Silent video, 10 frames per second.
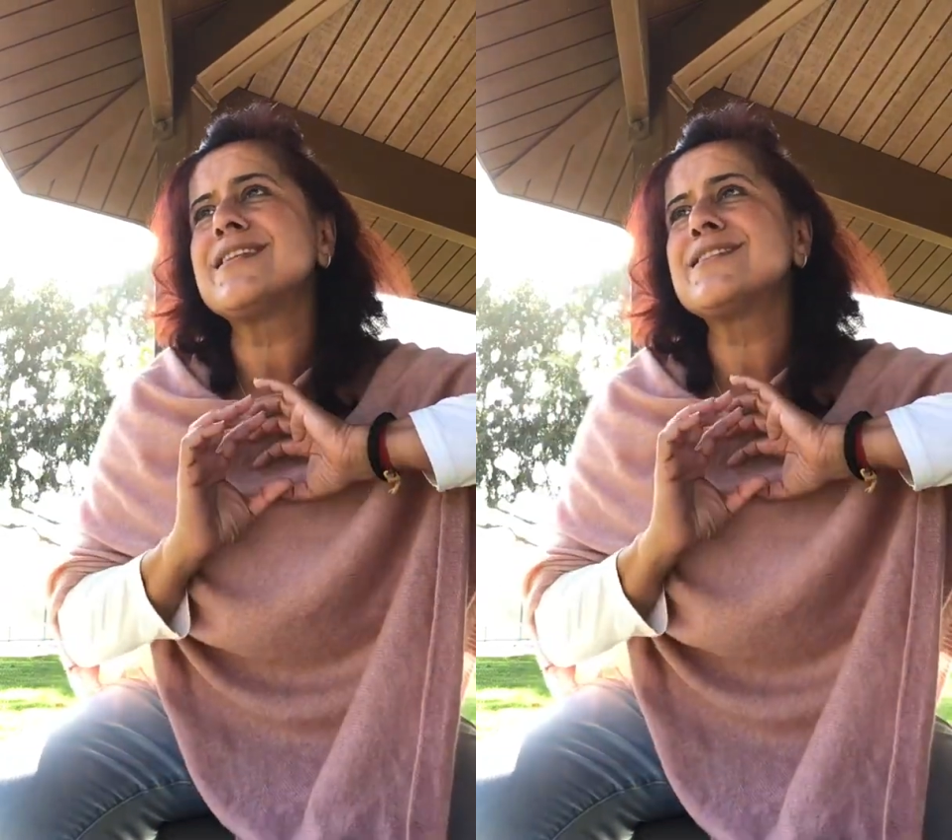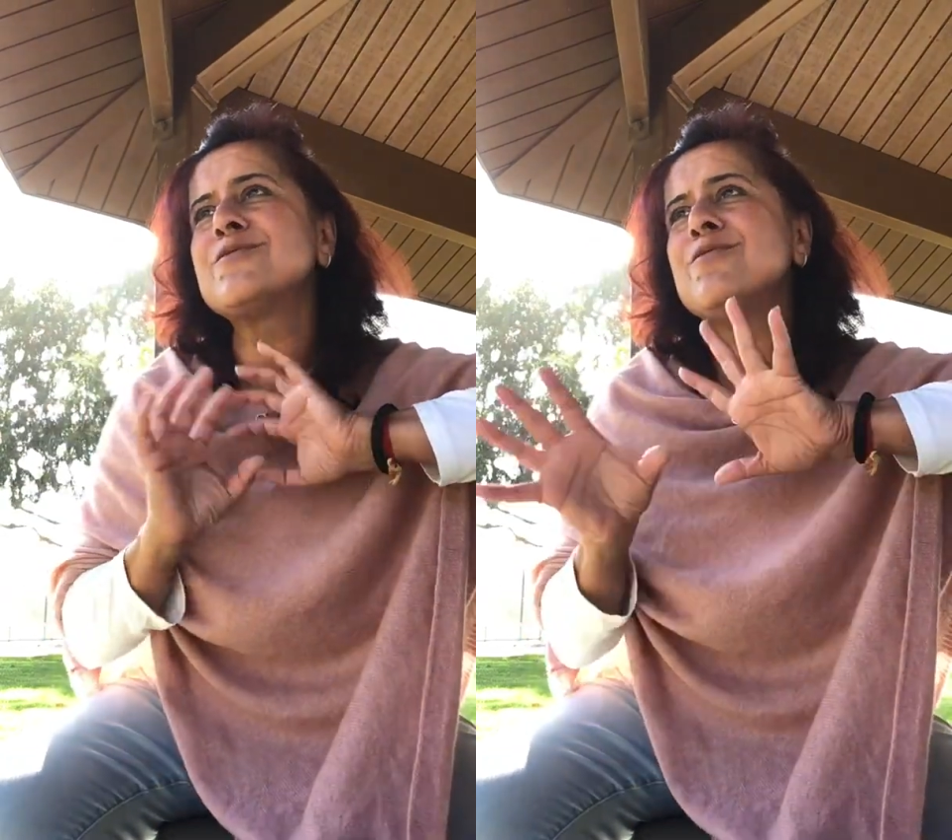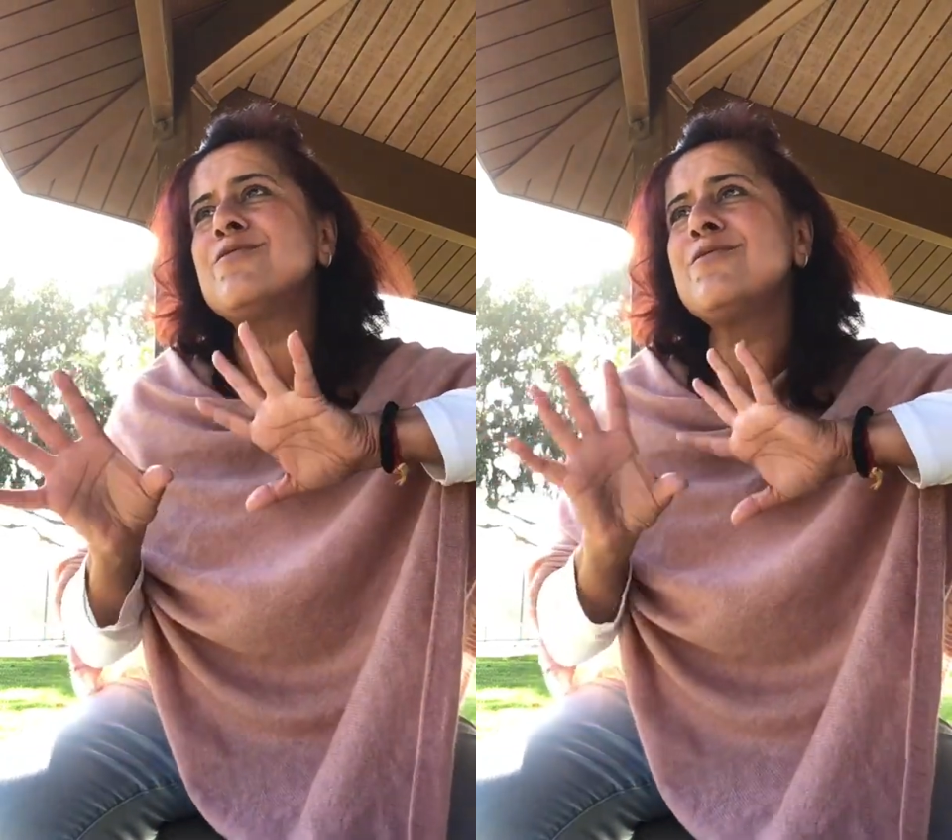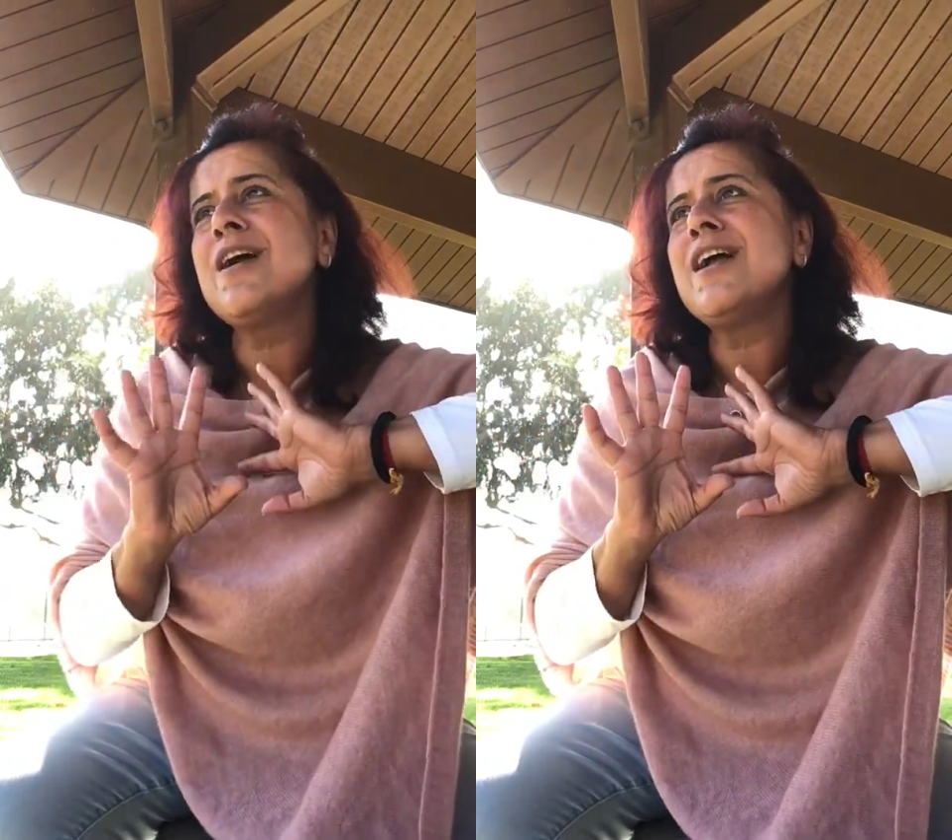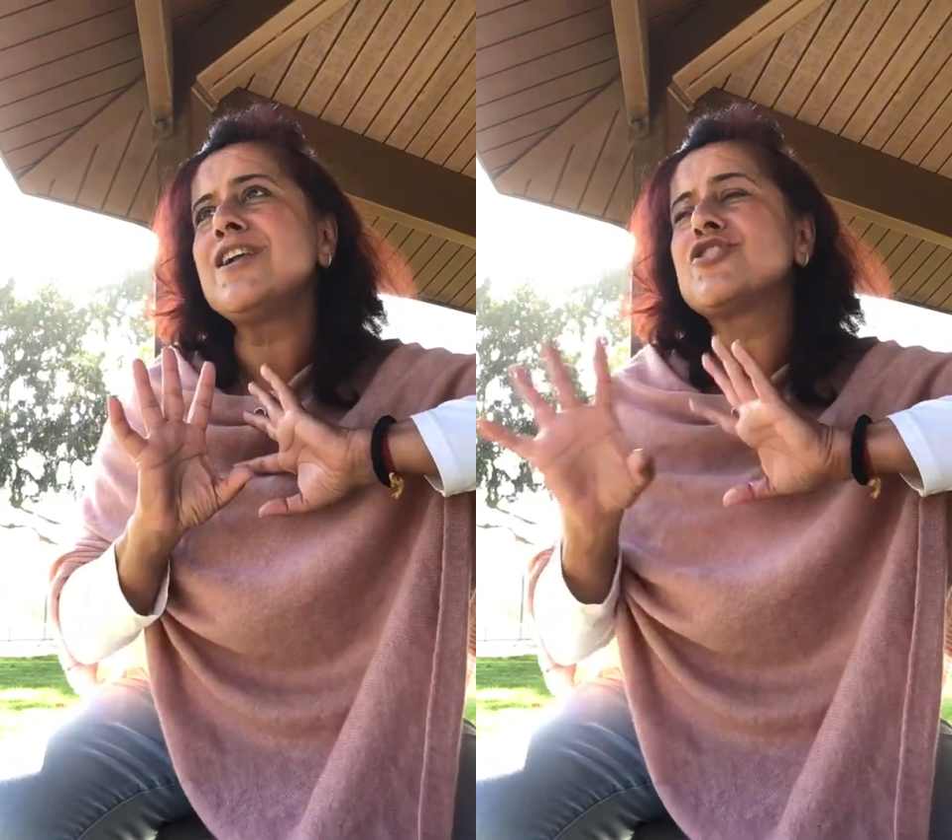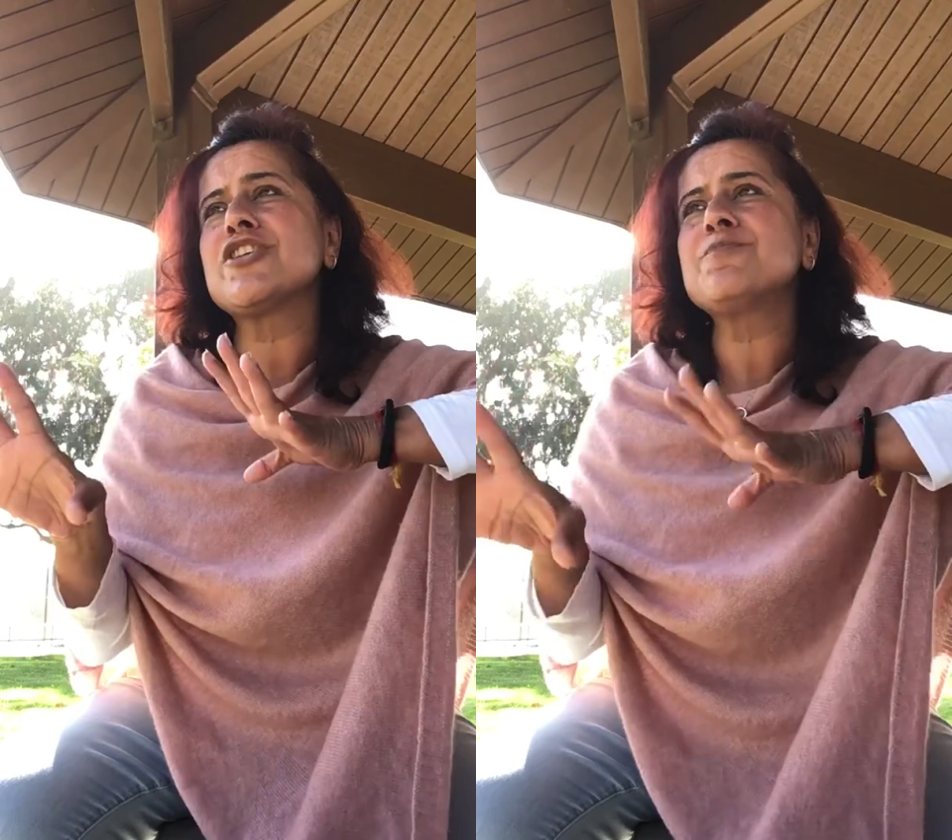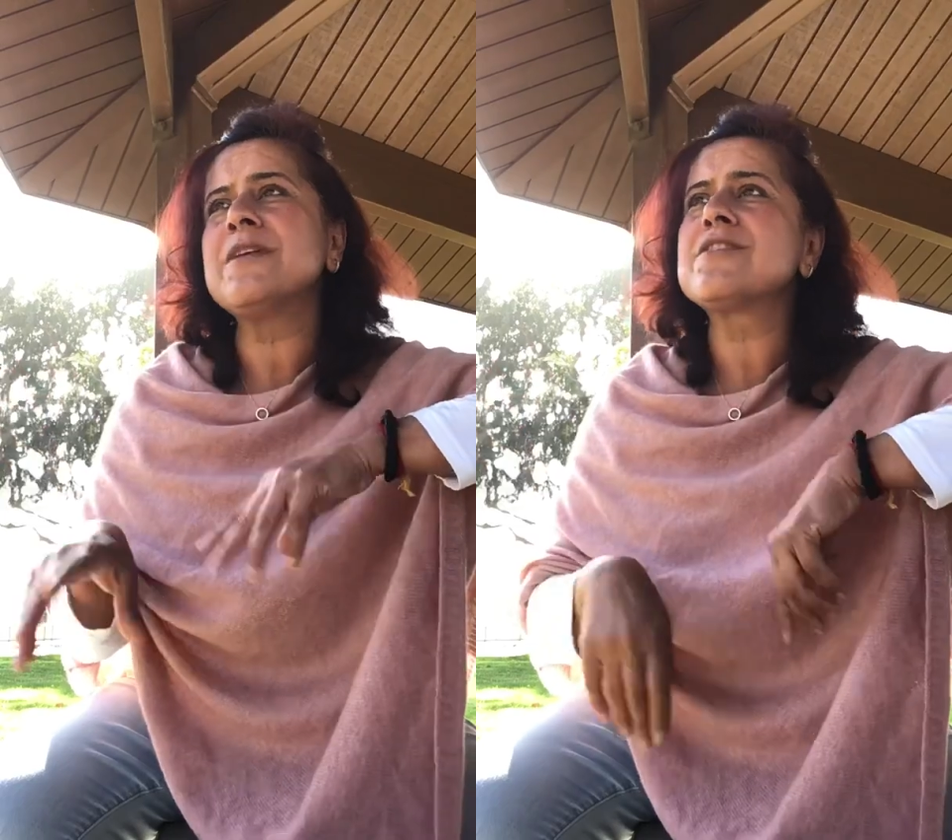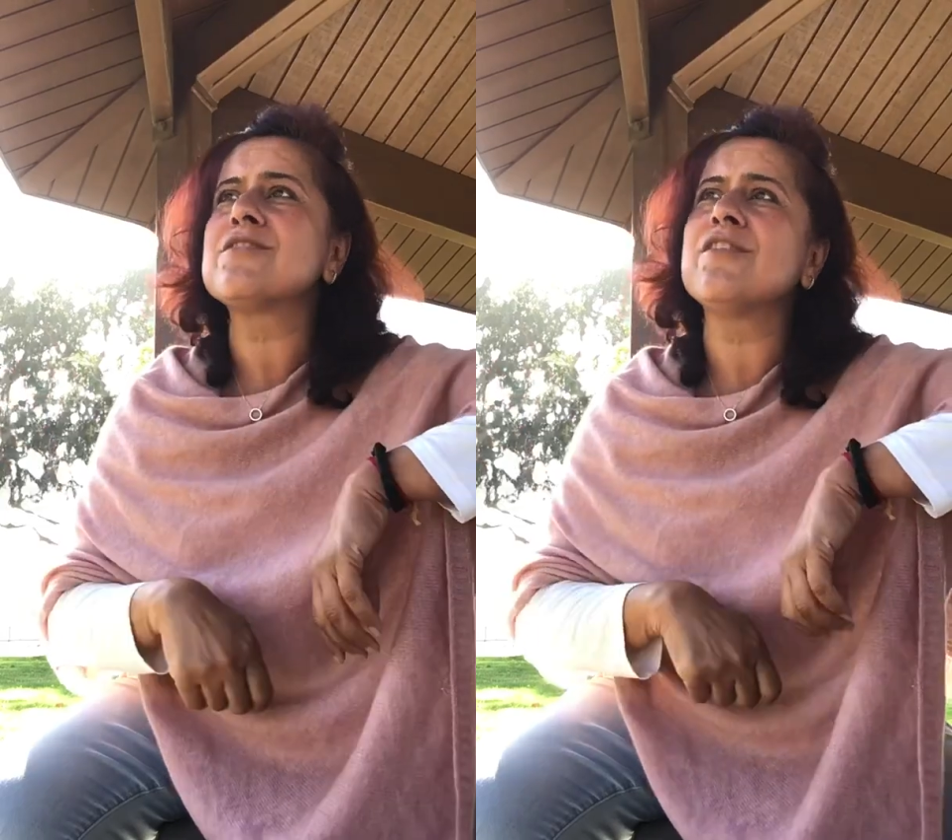There's no
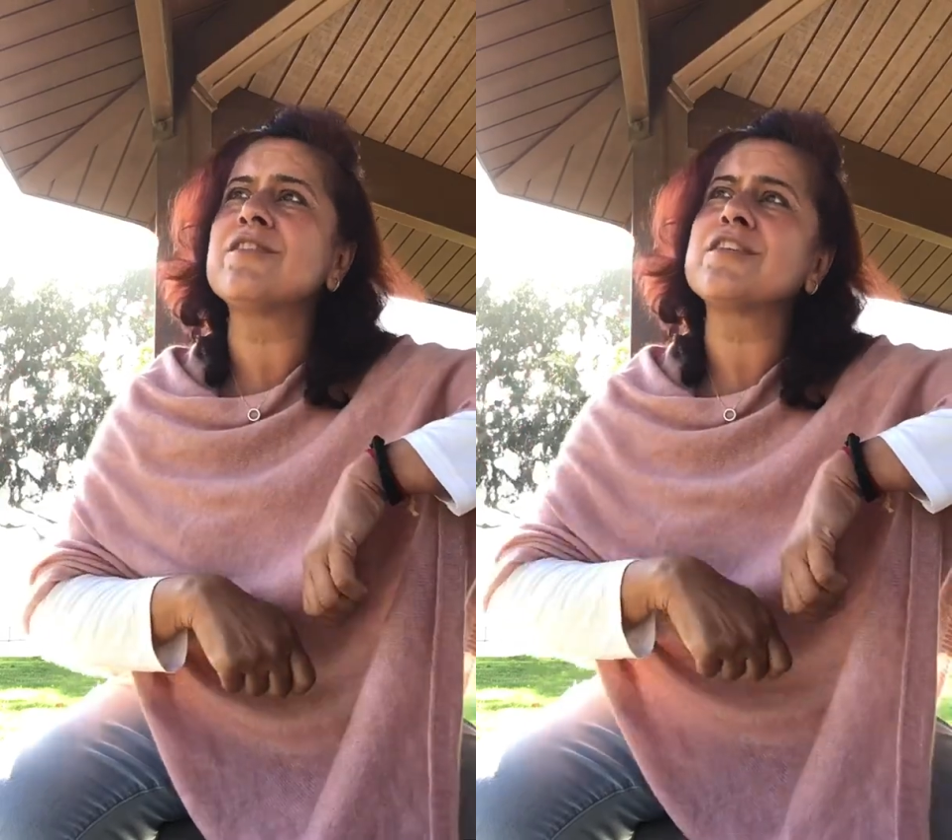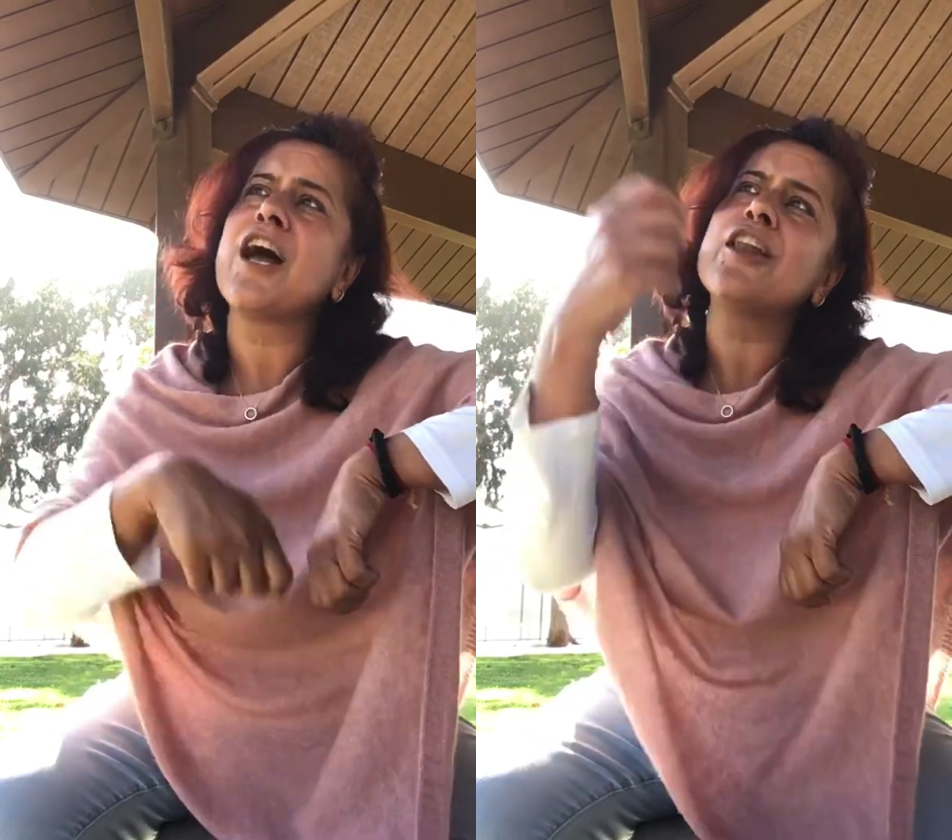judgments on